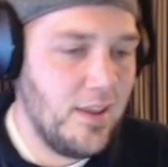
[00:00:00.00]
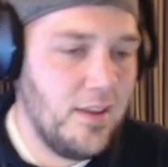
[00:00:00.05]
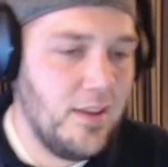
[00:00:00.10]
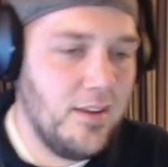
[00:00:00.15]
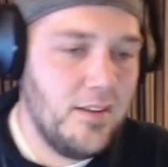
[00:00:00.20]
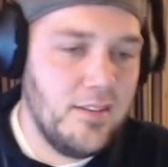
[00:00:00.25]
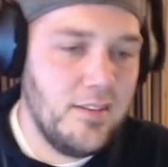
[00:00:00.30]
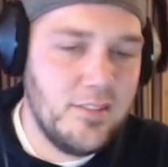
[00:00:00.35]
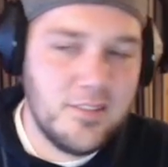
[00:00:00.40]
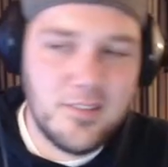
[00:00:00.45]

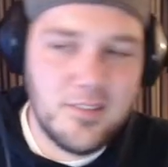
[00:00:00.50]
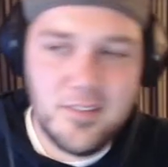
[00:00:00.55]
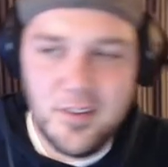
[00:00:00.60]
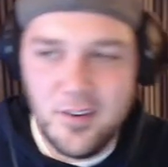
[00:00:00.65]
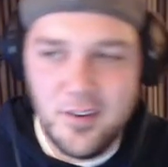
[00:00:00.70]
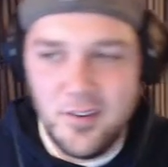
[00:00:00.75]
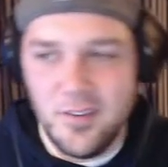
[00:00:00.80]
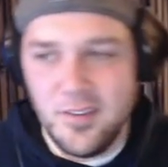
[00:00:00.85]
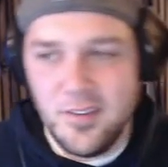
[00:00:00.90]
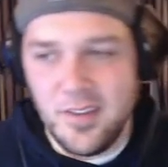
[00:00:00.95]

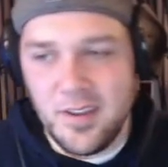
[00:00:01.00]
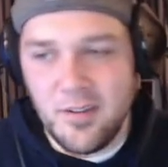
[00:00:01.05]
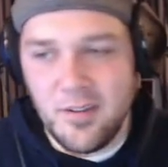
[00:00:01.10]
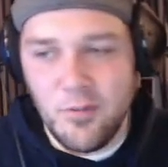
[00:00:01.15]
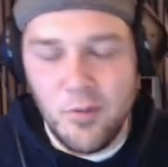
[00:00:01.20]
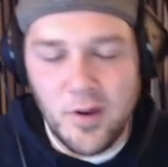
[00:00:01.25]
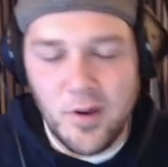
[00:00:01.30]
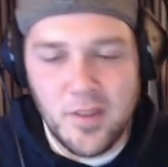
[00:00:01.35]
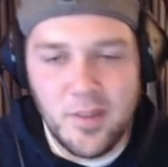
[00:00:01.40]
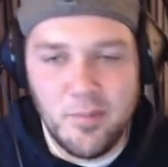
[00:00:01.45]
still like
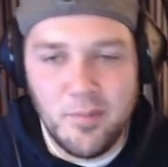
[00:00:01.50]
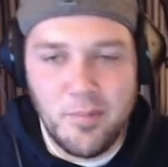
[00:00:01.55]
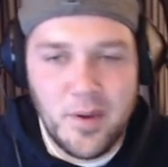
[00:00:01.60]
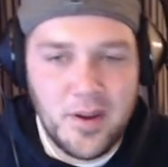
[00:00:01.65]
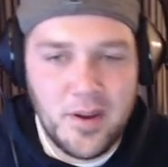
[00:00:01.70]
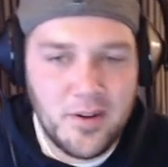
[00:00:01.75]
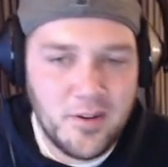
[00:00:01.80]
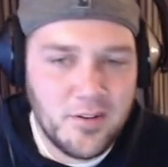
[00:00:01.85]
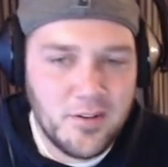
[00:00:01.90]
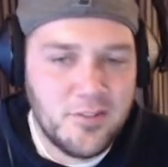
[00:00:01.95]
one of the
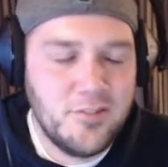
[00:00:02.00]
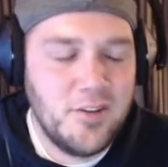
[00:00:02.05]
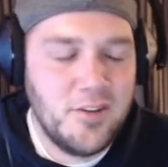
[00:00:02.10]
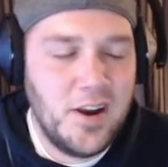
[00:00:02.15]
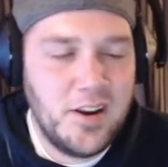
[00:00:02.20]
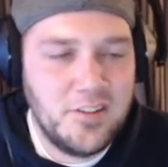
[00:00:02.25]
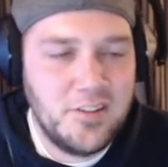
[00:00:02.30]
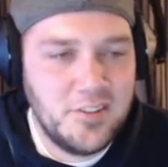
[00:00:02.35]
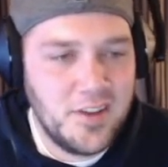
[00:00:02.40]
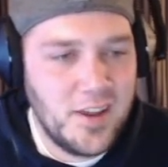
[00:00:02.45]
better
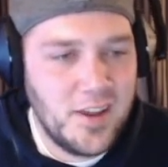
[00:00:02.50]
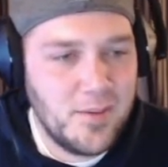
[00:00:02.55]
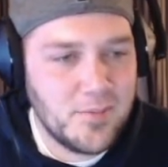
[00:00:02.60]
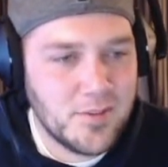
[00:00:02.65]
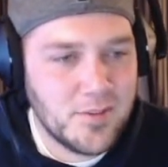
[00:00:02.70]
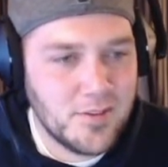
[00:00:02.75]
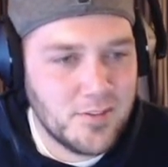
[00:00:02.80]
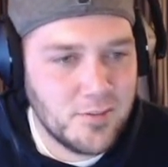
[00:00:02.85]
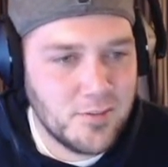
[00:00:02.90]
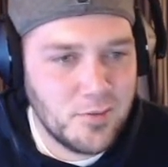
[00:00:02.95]
strategy games
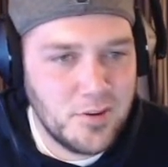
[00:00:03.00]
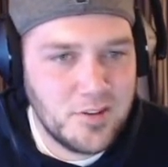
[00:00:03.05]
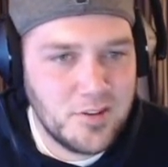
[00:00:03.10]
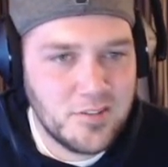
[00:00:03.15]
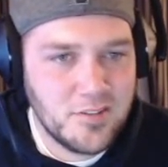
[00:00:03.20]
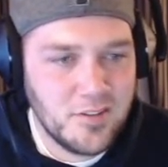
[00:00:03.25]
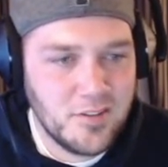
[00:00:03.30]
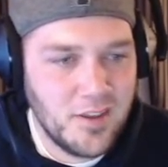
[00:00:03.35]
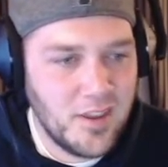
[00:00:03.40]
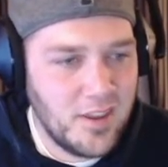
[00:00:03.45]
on
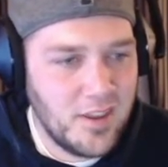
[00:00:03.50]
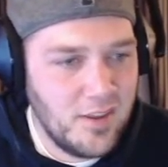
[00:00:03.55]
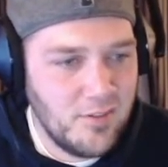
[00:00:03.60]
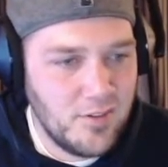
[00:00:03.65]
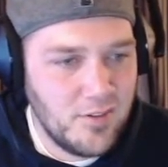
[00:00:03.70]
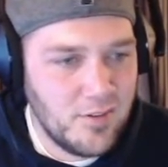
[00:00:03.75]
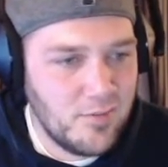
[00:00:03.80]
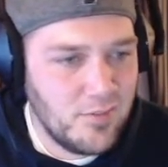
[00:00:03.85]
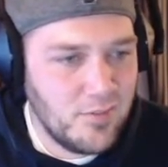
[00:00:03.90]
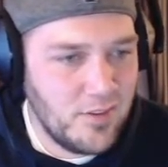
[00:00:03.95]
Switch. Like even
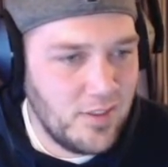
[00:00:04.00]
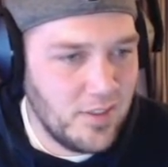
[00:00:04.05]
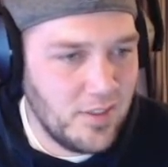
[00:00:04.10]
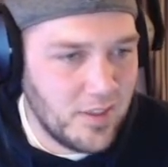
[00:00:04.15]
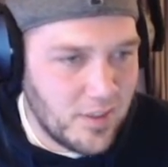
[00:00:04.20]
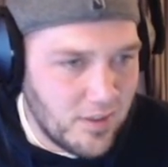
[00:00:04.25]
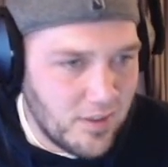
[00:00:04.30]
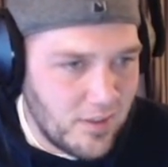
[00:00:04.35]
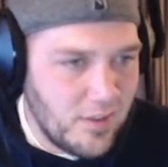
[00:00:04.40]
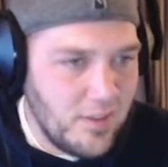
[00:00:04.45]
if
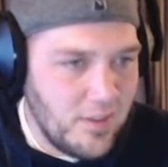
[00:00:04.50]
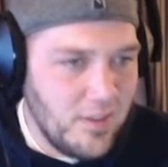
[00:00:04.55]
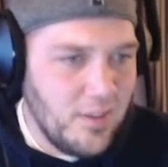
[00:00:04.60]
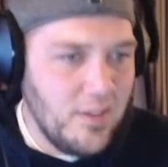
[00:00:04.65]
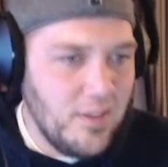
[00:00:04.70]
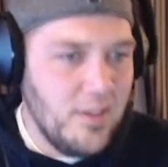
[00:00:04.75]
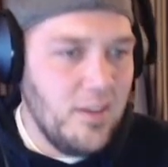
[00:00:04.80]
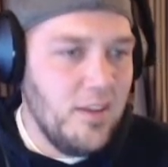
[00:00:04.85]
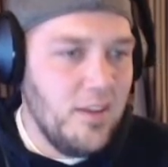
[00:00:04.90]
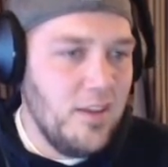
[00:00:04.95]

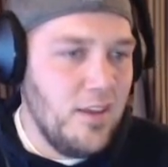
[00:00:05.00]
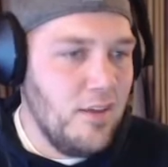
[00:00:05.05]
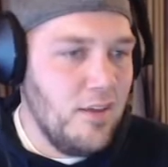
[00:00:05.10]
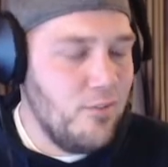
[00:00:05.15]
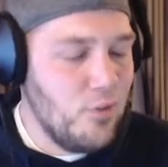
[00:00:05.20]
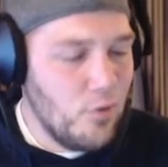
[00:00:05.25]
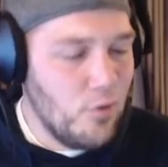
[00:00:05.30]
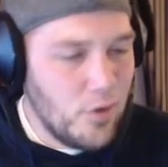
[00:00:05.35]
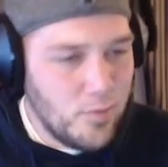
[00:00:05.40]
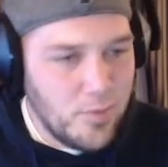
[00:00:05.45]

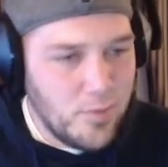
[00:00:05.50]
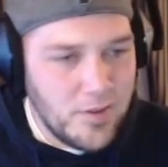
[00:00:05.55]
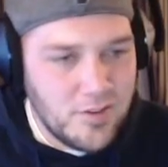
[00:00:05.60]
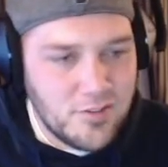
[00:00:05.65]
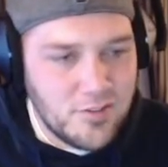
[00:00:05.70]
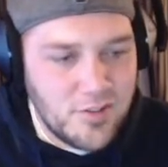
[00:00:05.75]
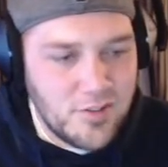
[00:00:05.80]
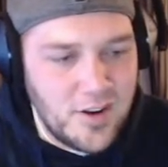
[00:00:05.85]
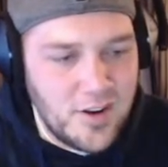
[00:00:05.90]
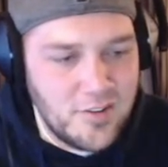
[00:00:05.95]
you want to play a
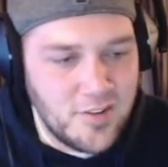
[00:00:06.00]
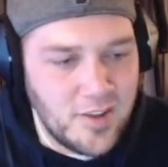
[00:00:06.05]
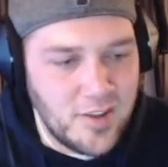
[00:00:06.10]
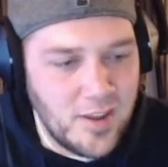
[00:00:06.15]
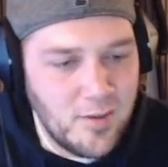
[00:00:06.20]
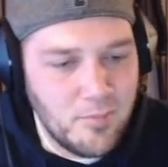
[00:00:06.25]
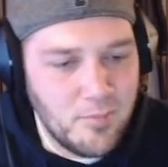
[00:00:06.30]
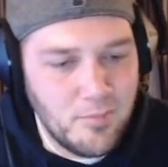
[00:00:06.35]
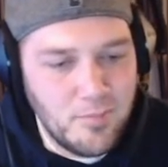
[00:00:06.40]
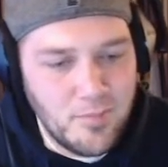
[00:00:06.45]
strategy
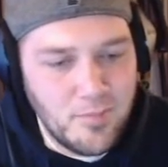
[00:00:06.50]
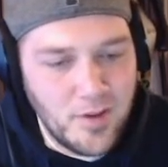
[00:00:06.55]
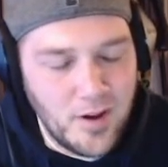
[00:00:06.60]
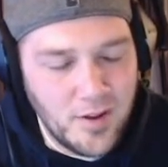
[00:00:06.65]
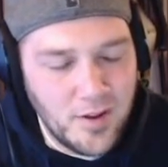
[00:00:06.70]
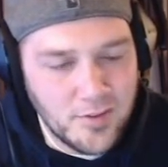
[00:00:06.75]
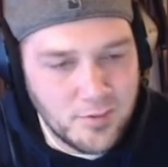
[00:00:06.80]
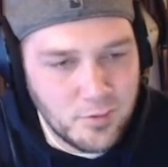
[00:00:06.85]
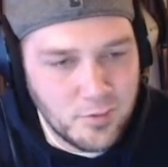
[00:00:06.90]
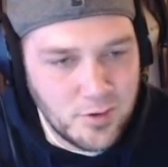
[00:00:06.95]
game
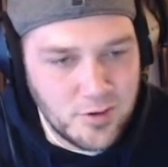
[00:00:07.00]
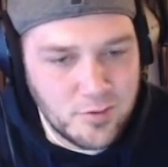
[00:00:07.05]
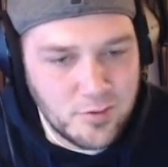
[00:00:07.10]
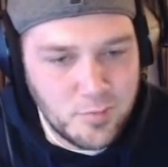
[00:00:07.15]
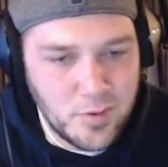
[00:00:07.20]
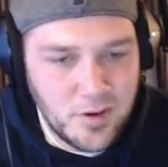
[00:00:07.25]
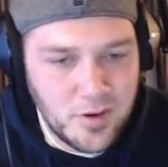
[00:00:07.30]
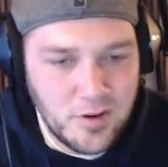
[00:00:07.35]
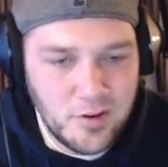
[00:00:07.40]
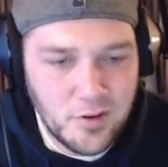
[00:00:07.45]
on Switch,
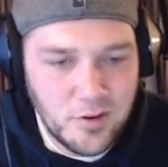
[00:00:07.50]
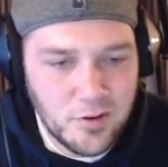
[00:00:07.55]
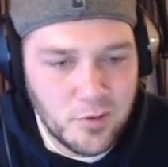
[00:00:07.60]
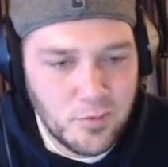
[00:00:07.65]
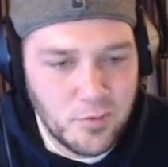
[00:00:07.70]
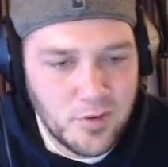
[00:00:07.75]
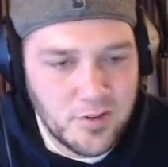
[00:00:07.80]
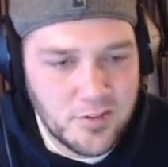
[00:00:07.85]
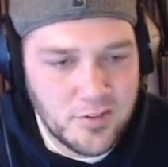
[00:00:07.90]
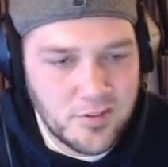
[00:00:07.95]
but you don't know
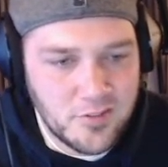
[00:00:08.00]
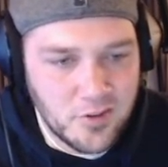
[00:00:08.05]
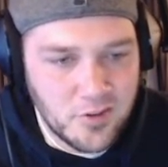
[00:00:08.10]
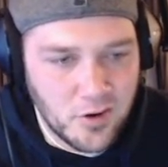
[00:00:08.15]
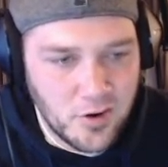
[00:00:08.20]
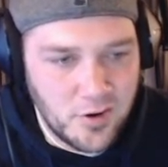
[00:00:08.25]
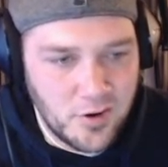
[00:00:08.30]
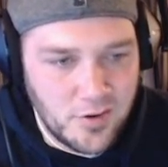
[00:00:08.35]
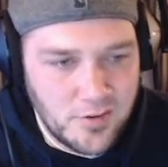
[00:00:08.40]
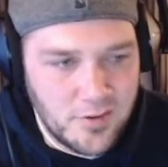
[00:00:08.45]
where to
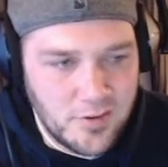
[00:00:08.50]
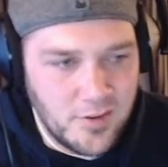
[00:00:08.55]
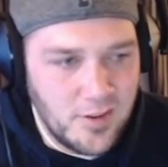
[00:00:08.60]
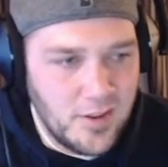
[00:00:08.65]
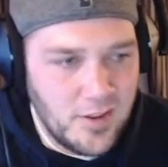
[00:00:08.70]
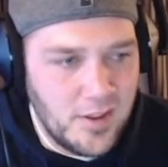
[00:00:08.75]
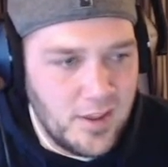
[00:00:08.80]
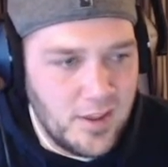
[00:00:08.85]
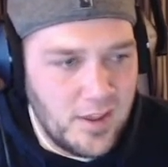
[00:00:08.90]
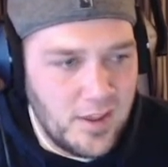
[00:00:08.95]
start,
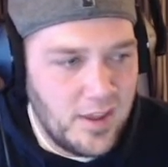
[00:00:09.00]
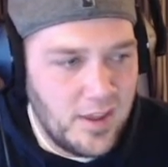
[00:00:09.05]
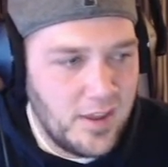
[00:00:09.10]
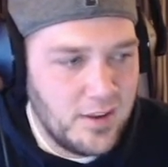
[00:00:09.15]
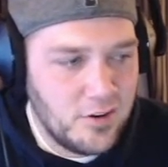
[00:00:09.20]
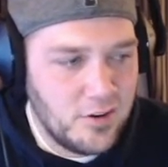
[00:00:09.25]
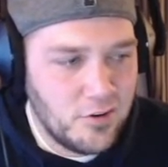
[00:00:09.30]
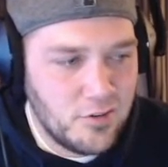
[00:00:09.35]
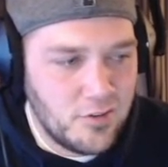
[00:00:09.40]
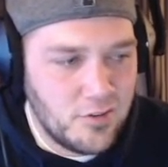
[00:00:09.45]
and